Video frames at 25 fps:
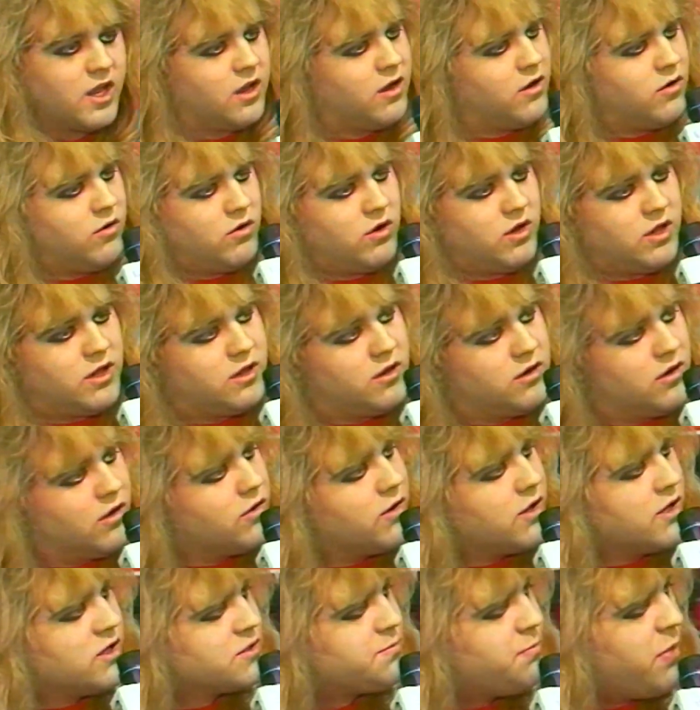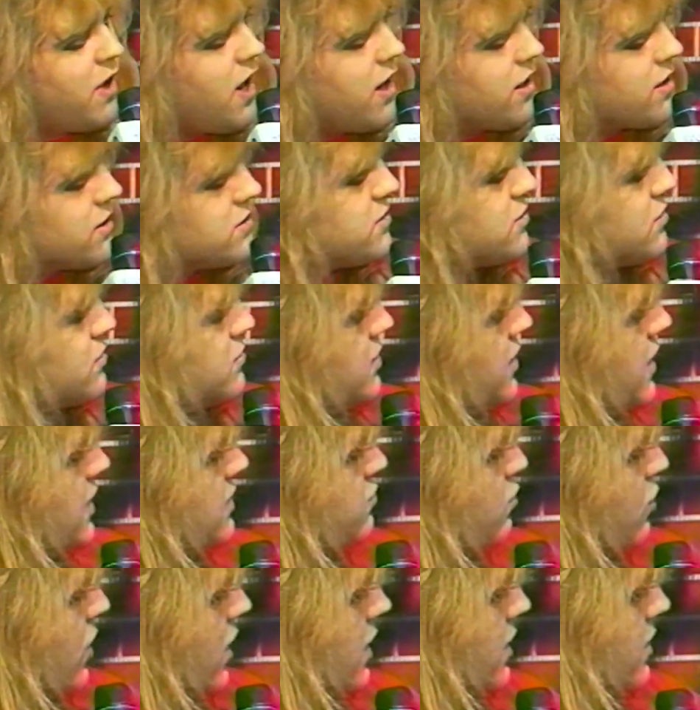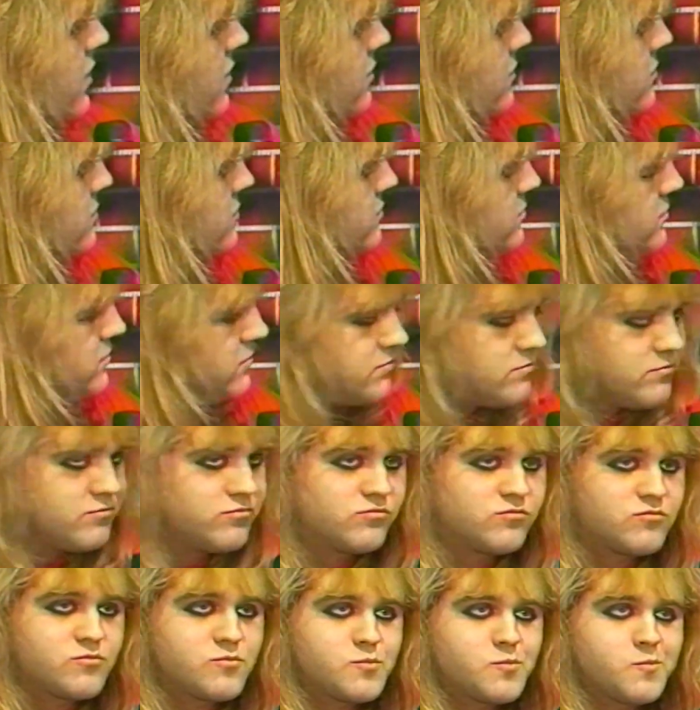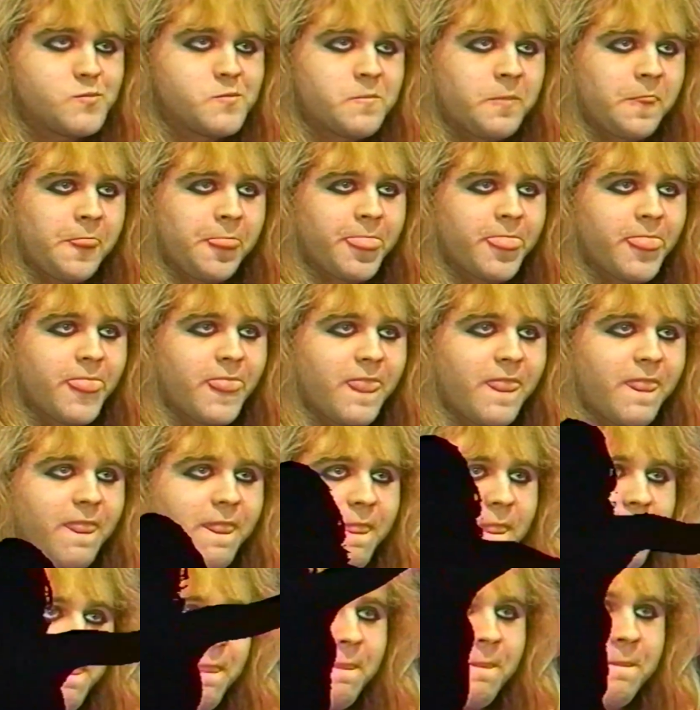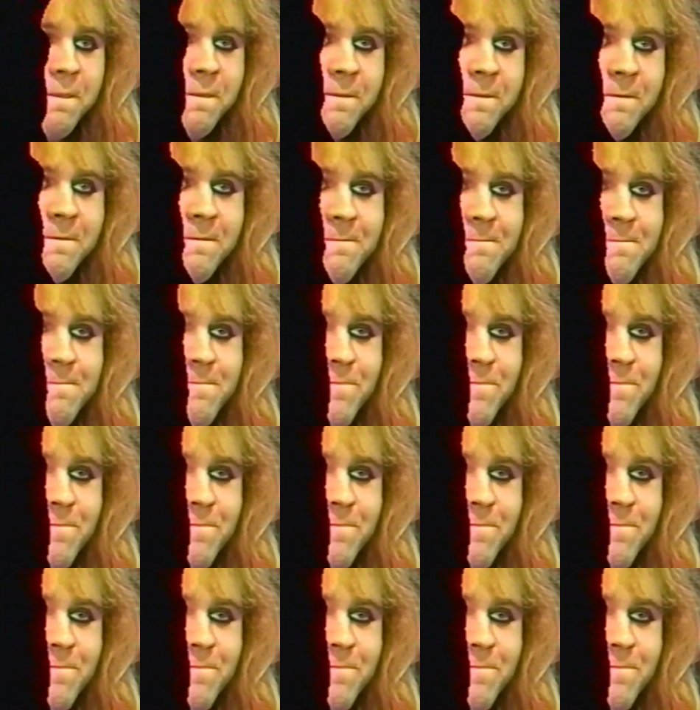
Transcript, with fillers: Well, you know, his pocket's hurting, that's why. Okay, well,